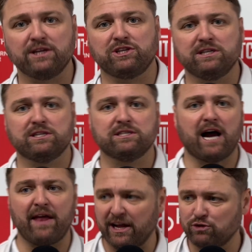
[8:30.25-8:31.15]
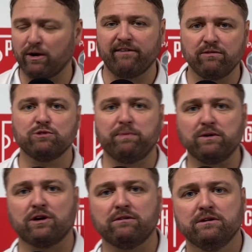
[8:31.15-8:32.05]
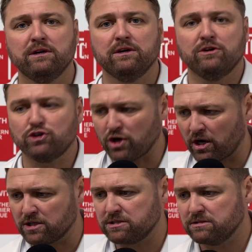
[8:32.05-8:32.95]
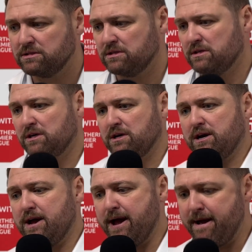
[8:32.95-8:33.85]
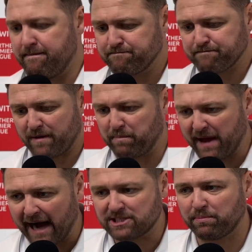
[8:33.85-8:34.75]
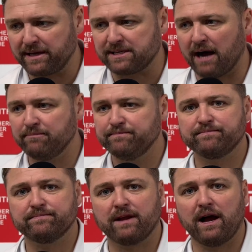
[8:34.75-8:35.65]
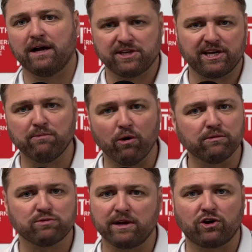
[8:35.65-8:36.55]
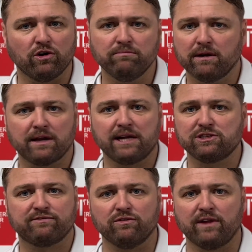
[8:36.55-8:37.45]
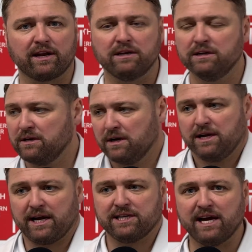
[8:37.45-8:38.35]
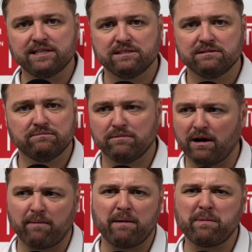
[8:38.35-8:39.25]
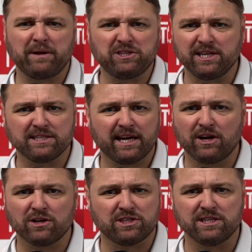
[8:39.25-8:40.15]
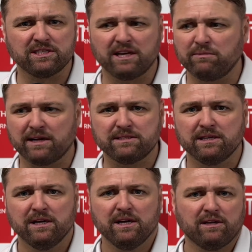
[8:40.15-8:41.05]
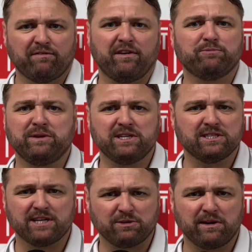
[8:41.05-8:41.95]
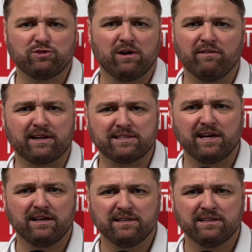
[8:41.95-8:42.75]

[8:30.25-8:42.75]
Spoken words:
sheets, and that's what everything was built on. Solid, be hard to break down, and take your moments when they come. And the lads have done that. And like I said, I remember pre-season, early on the season, Steve, we had the first pre-season session, we had 12 lads there.